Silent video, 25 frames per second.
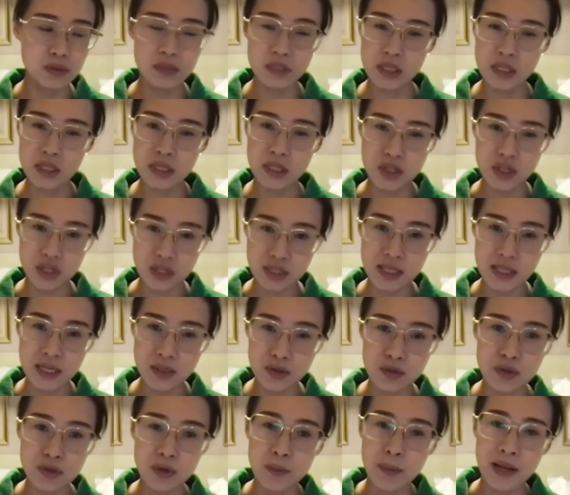I feel that my
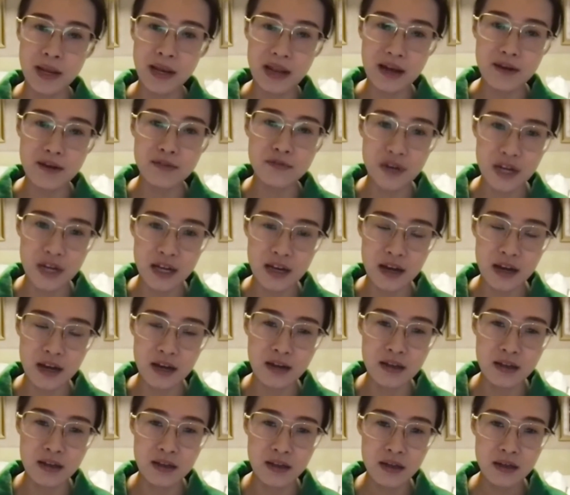time is wasted.
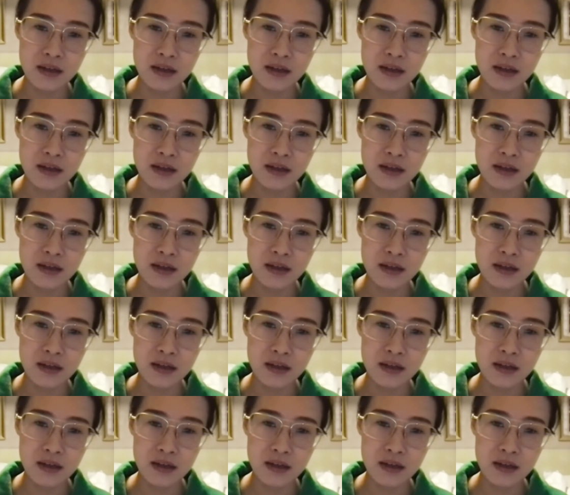